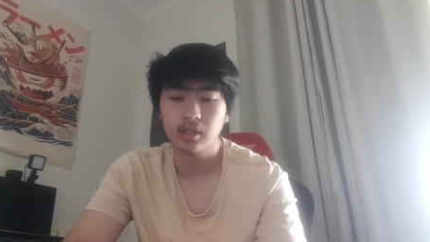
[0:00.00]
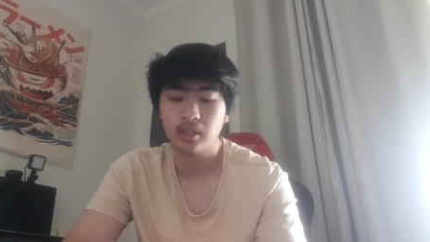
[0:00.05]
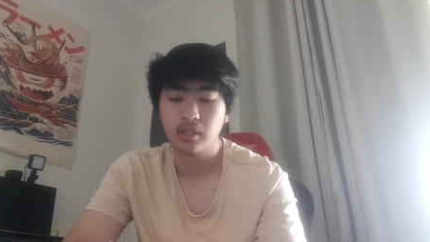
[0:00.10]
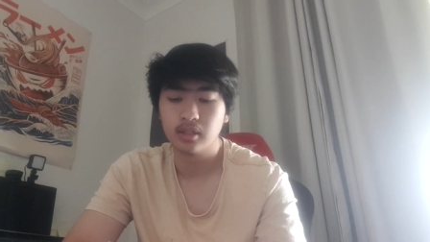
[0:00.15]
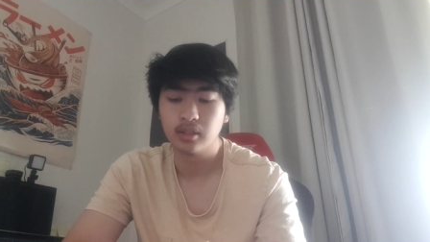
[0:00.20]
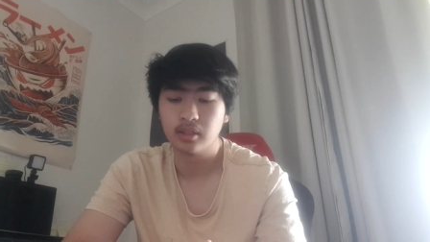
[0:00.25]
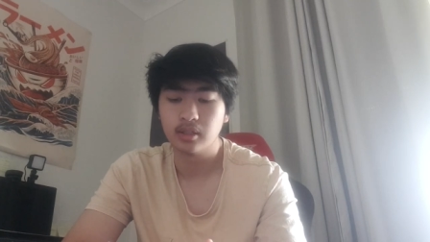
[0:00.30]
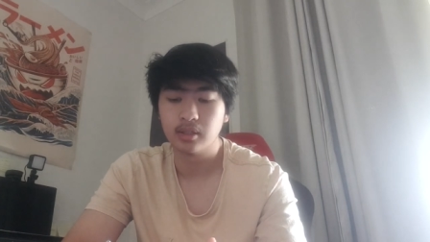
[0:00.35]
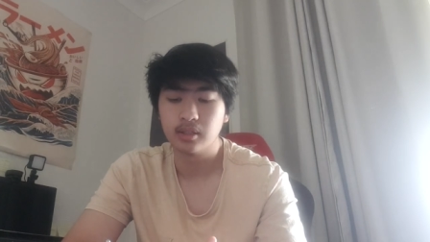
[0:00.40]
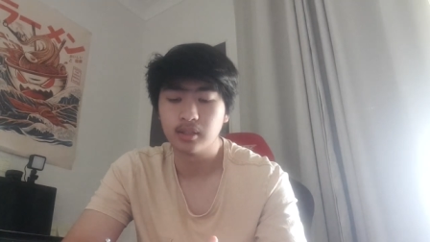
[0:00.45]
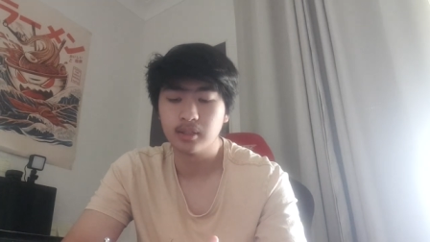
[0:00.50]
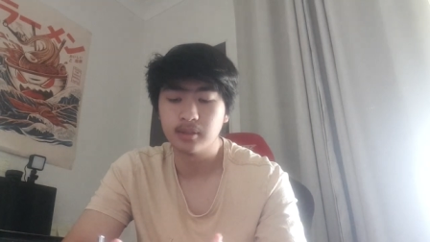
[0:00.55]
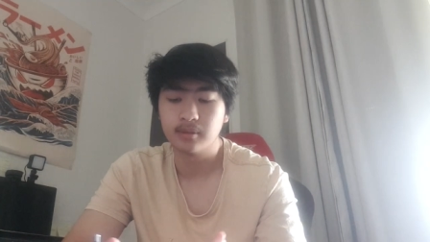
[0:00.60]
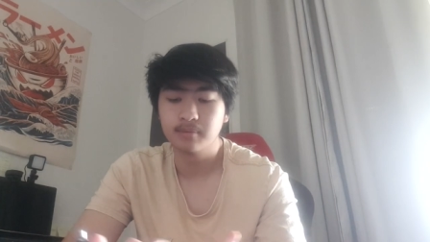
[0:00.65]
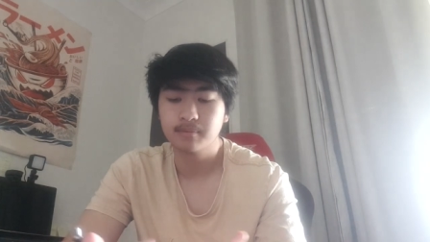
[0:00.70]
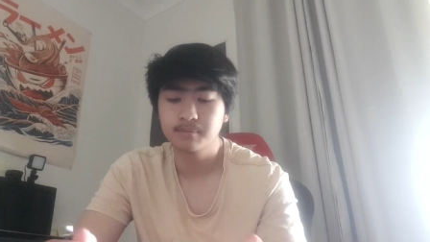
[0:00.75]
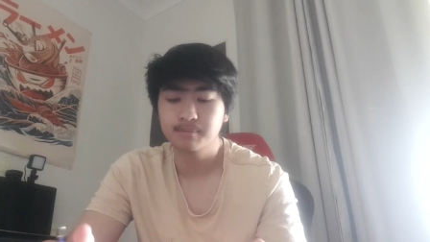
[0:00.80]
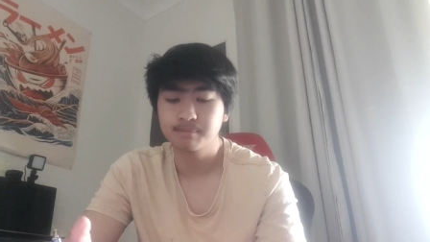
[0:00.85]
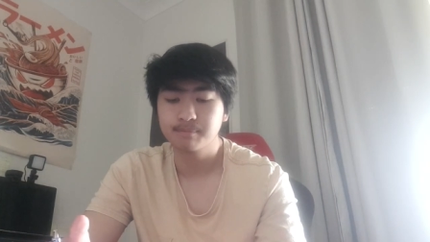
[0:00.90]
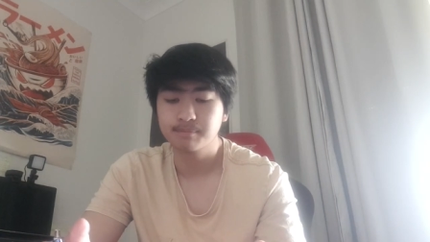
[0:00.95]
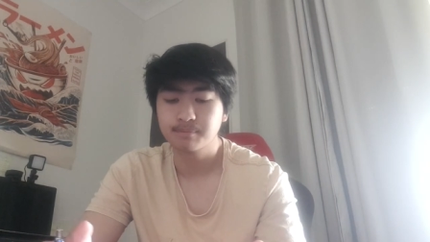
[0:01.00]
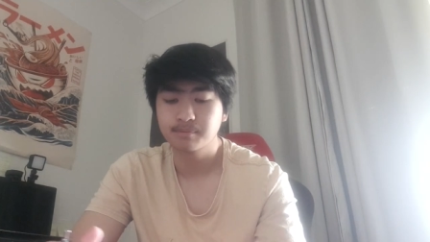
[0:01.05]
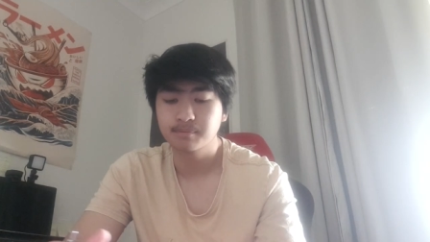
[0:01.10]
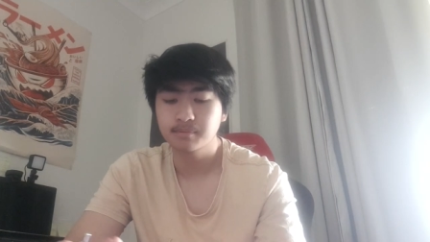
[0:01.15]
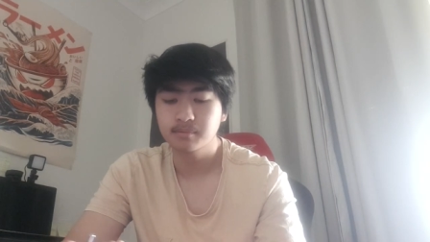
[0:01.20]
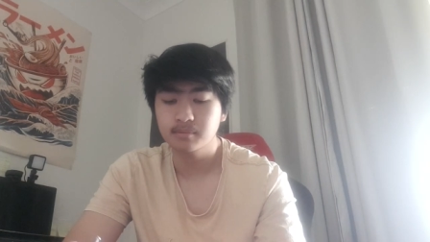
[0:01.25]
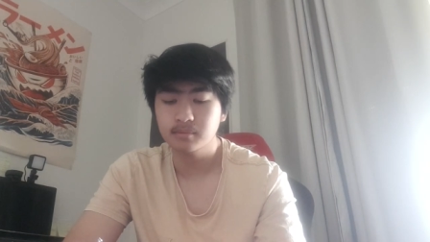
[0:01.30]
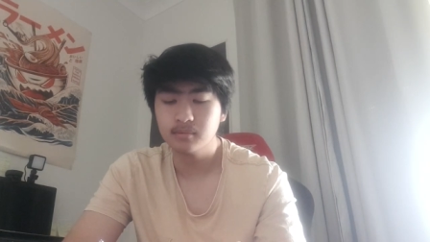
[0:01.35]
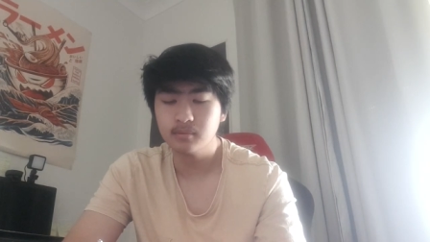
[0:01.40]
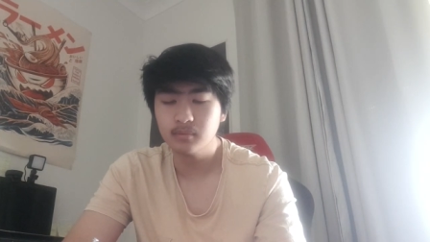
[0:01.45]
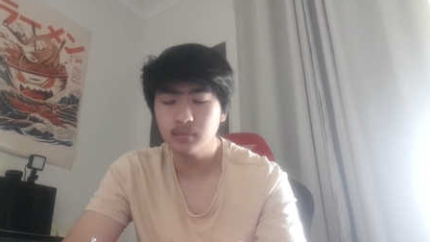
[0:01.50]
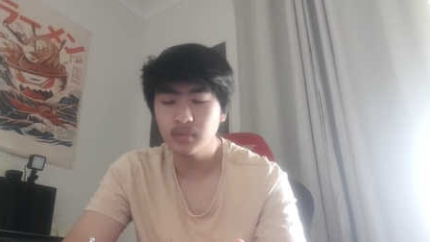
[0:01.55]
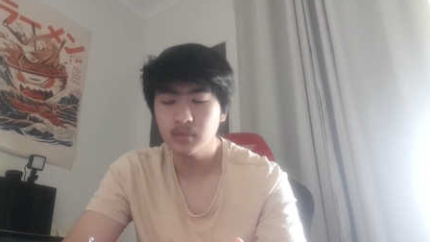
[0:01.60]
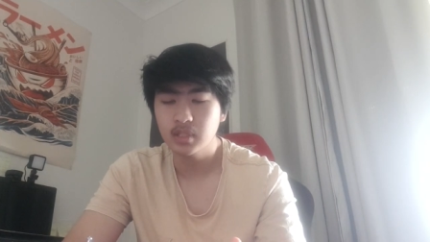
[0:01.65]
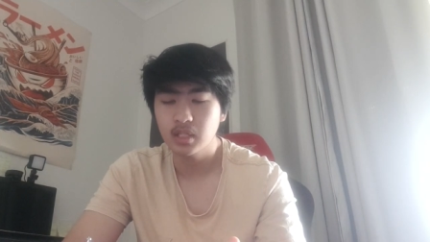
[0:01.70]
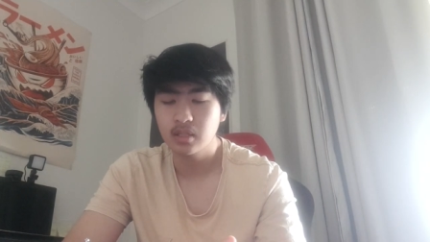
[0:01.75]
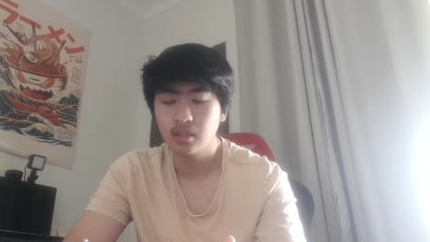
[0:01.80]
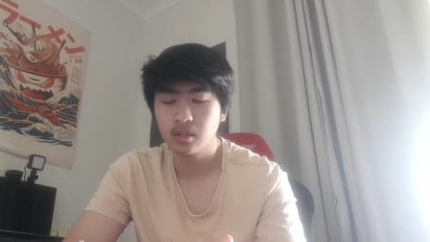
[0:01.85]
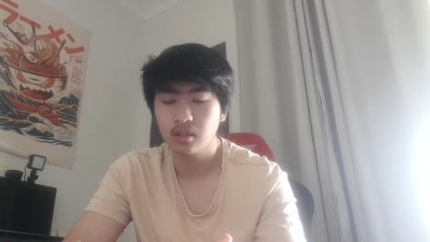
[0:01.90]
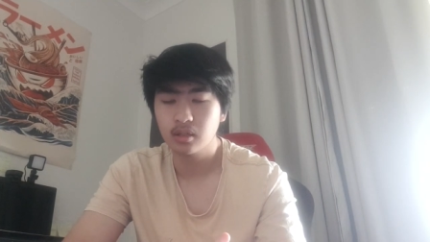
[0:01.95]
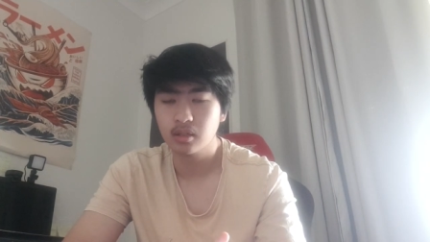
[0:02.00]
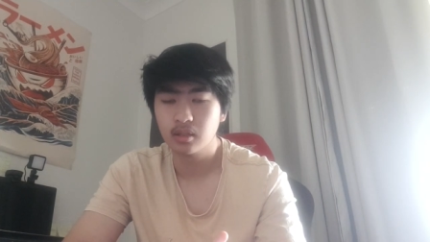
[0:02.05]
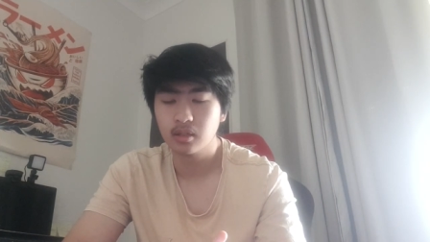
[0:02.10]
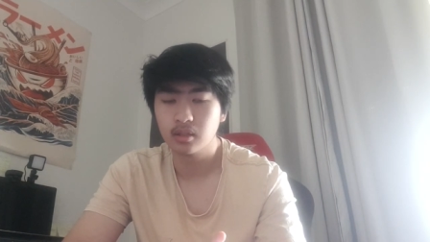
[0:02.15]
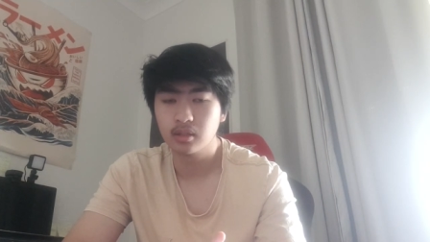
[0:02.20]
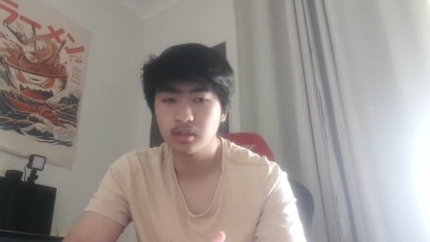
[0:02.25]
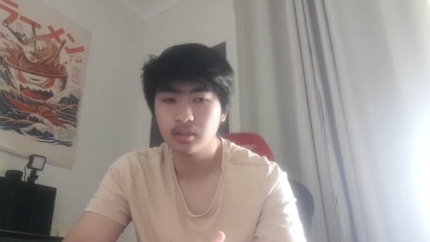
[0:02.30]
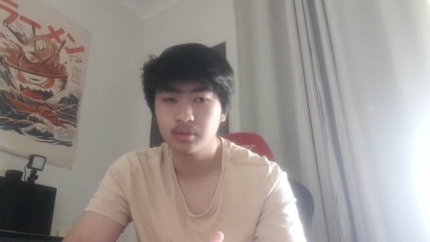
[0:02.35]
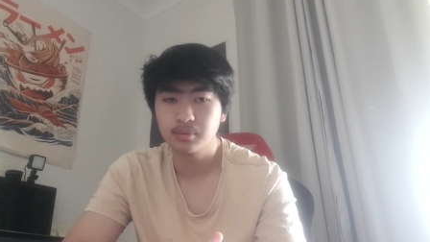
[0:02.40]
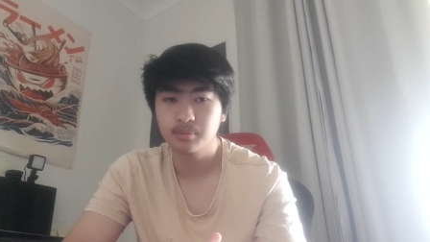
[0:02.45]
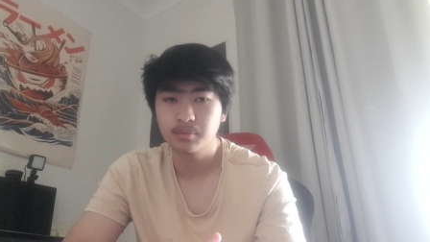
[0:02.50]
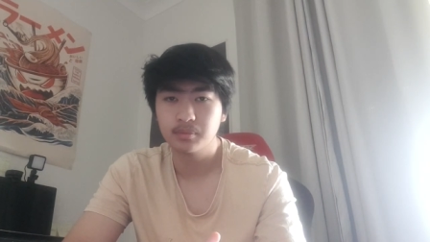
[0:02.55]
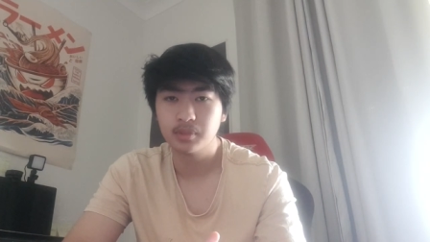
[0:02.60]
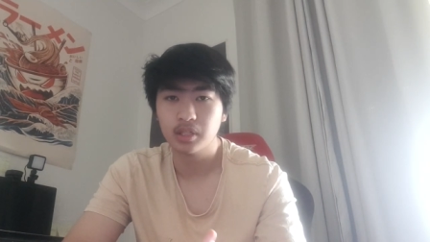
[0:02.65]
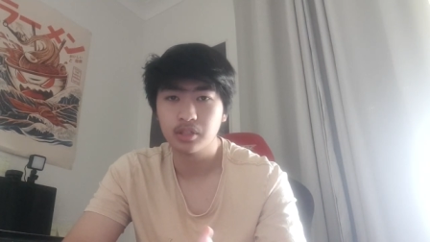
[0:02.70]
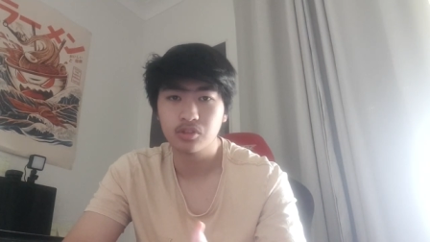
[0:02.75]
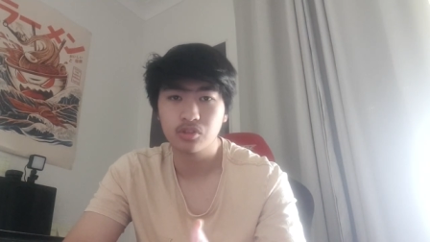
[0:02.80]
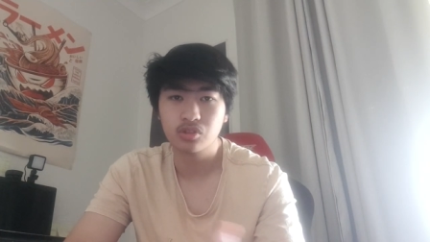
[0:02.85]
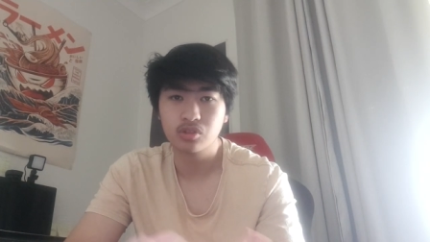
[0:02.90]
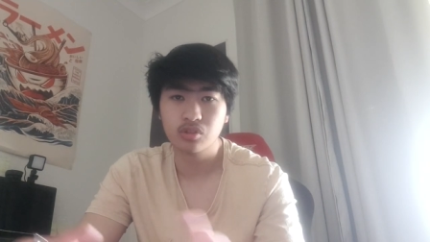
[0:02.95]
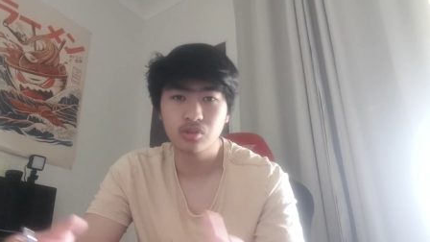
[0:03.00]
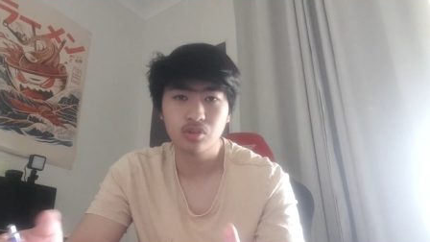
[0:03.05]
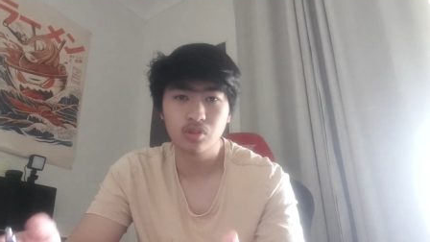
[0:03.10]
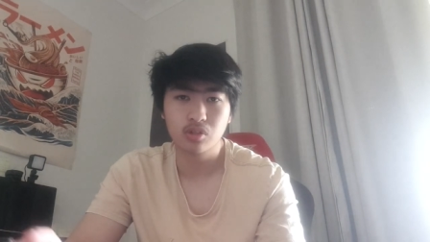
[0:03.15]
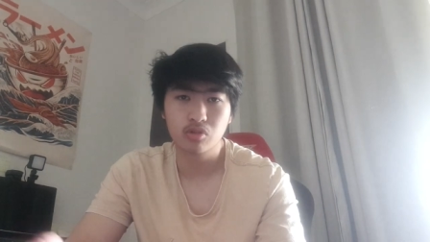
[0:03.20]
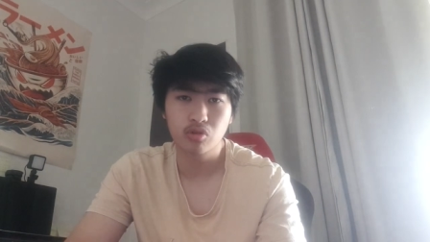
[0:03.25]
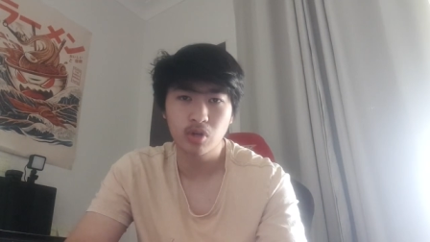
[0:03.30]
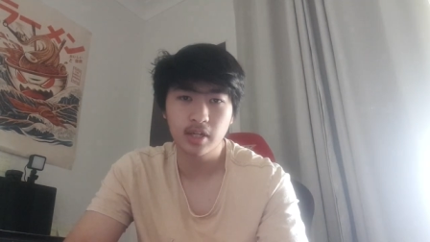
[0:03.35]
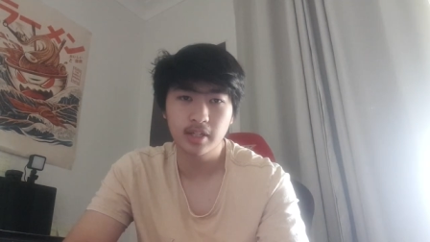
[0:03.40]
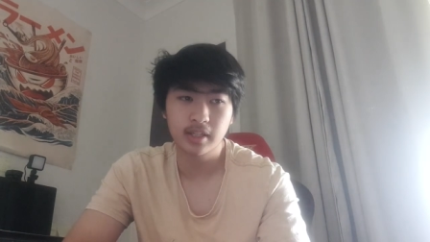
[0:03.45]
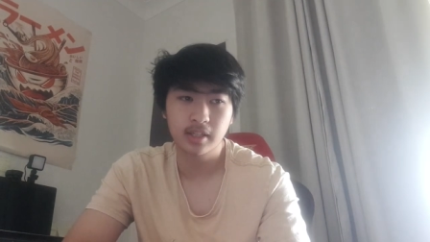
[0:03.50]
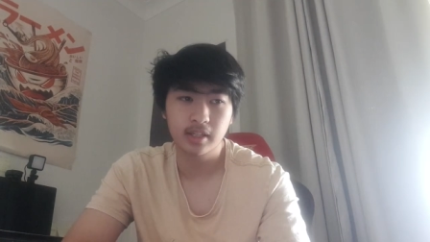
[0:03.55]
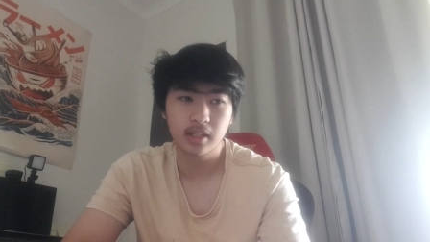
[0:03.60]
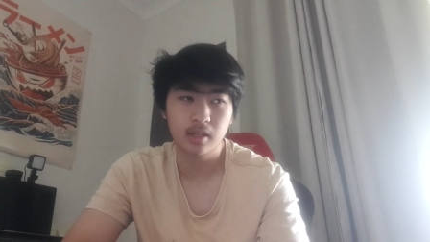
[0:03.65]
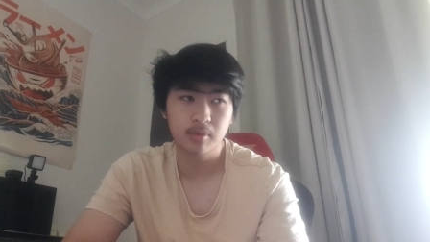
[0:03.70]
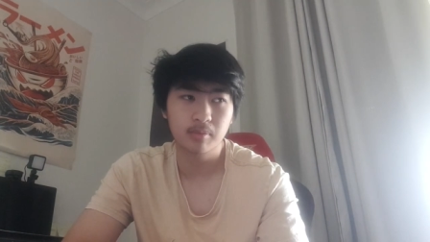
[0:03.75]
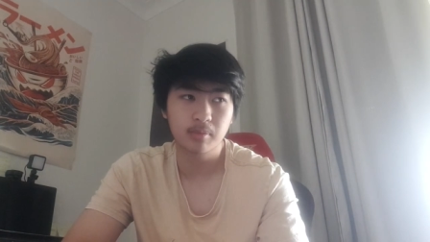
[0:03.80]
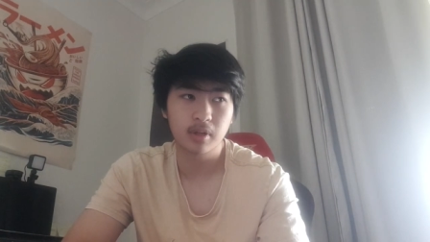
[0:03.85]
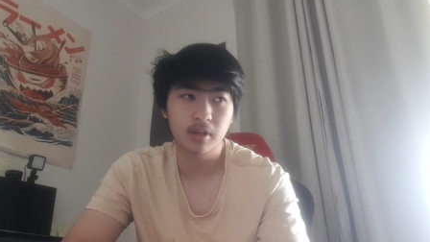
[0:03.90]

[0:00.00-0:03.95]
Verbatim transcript: And then, yeah, just use the tracking app.